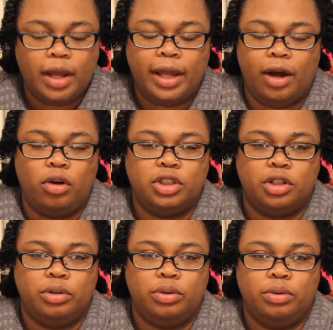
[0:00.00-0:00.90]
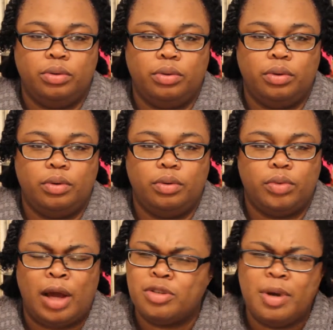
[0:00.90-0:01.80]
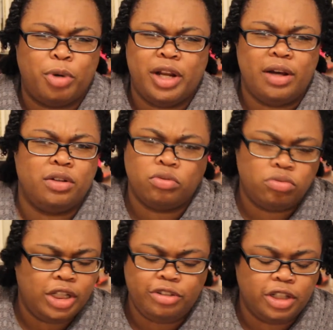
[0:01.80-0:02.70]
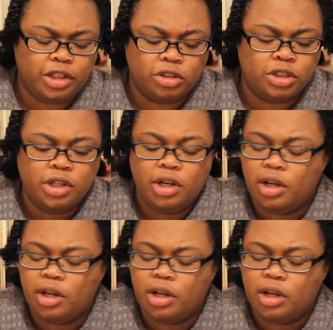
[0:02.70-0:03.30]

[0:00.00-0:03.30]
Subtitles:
it also helps my braid out look really, really good.